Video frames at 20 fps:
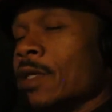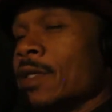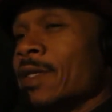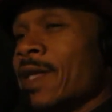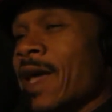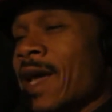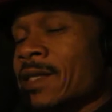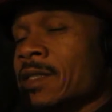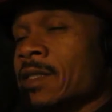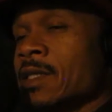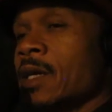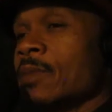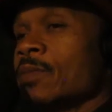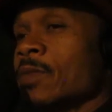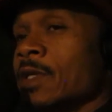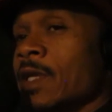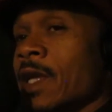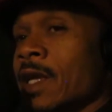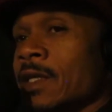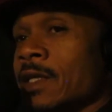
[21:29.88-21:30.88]
That's
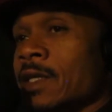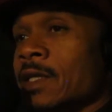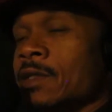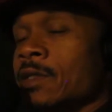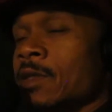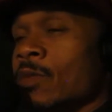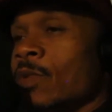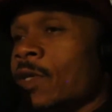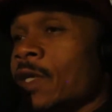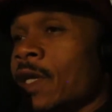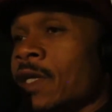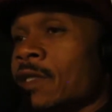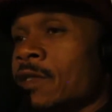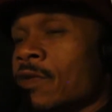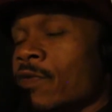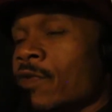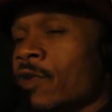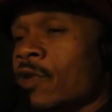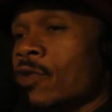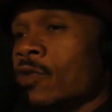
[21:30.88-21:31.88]
something that needs to be
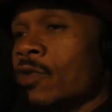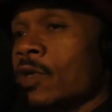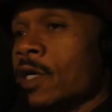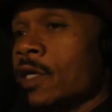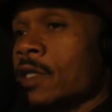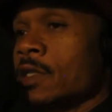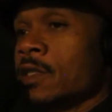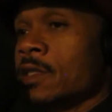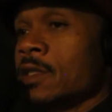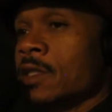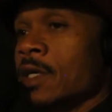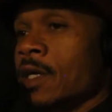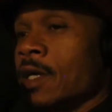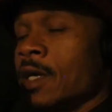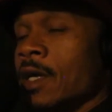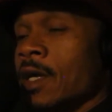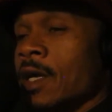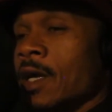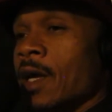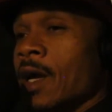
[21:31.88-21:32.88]
interviewed, because
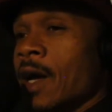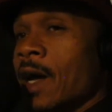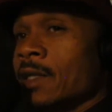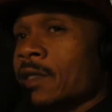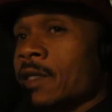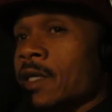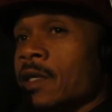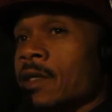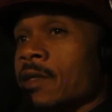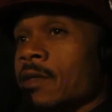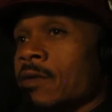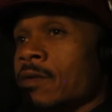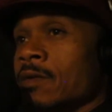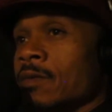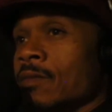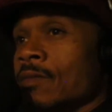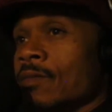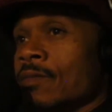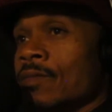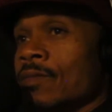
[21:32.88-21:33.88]
I think
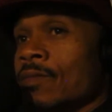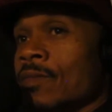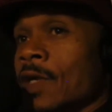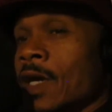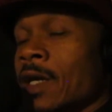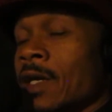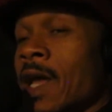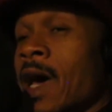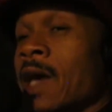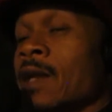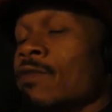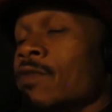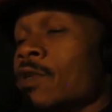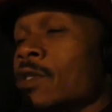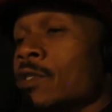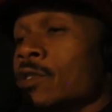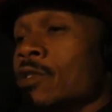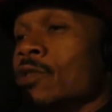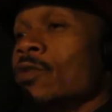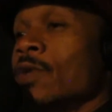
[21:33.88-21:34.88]
a lot of
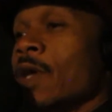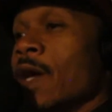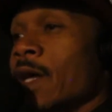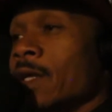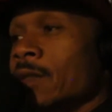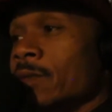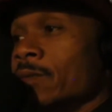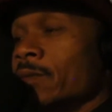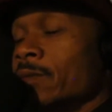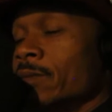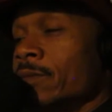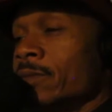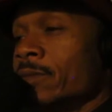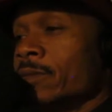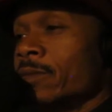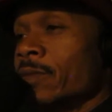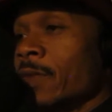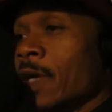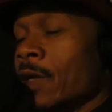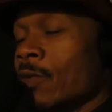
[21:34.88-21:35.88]
us do that.
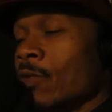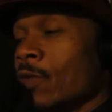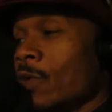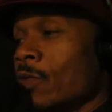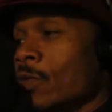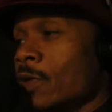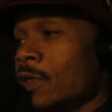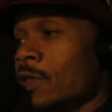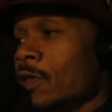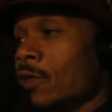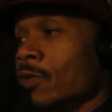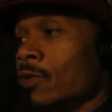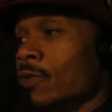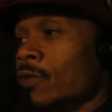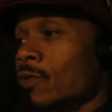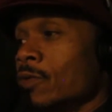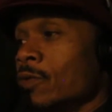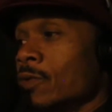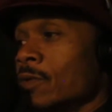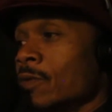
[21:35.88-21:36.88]
And when we
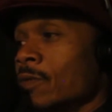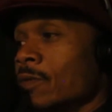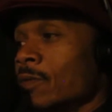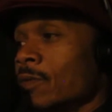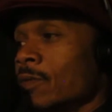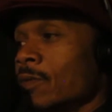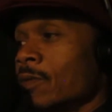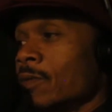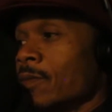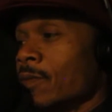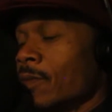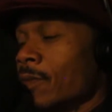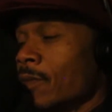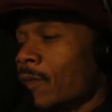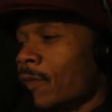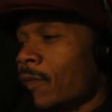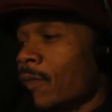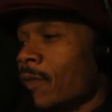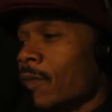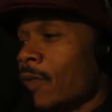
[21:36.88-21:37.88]
do,
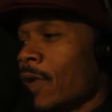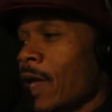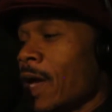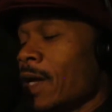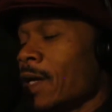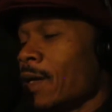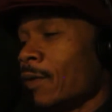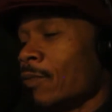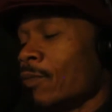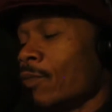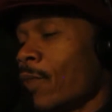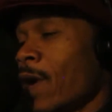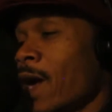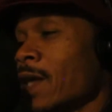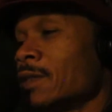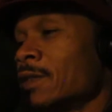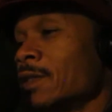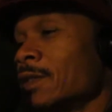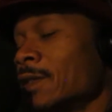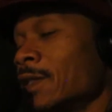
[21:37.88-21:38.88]
and it
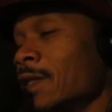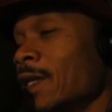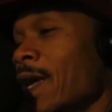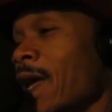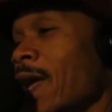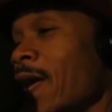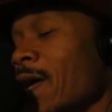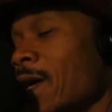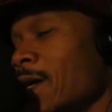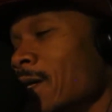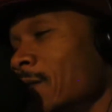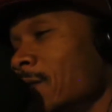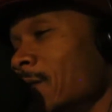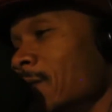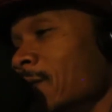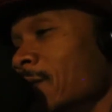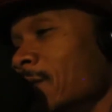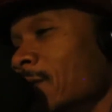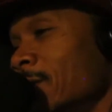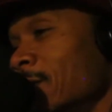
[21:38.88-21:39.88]
bites us in the ass,
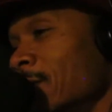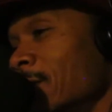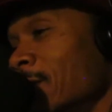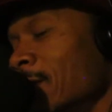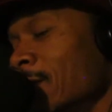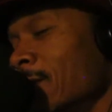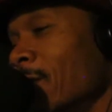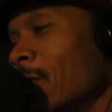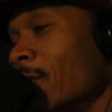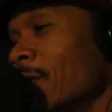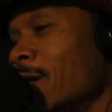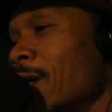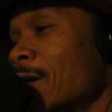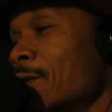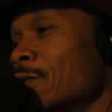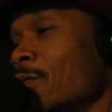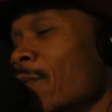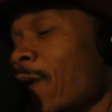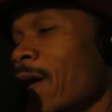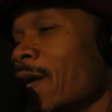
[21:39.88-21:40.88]
it
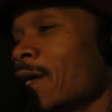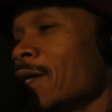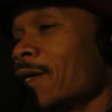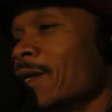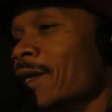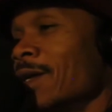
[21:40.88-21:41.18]
comes back